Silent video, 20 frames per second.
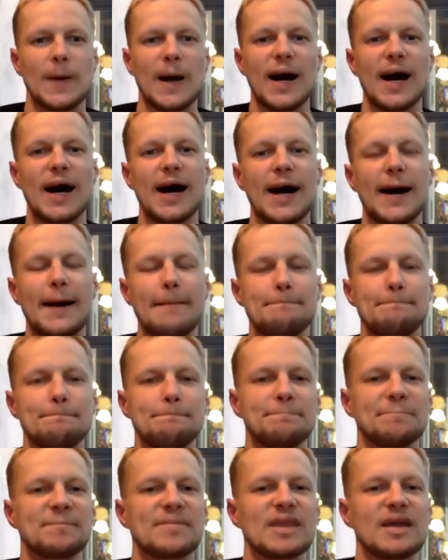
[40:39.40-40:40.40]

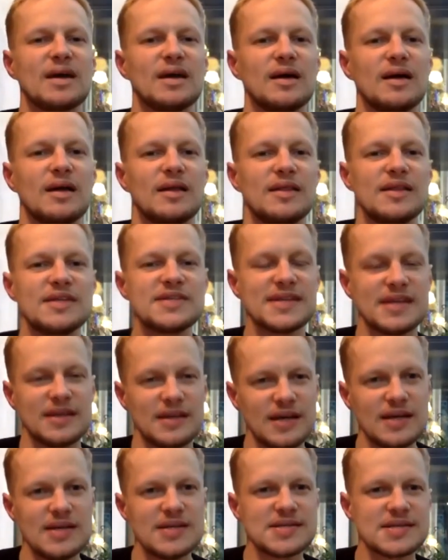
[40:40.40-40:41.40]
Um, this
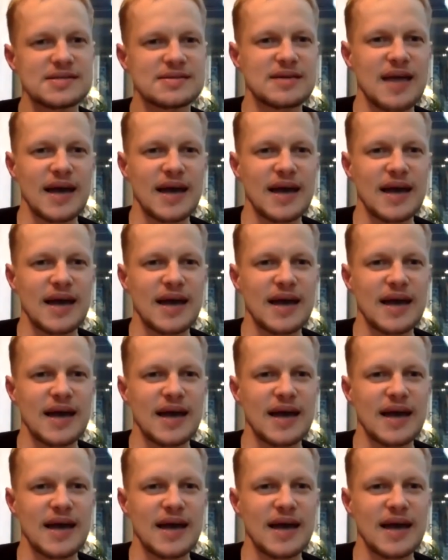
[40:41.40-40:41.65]
is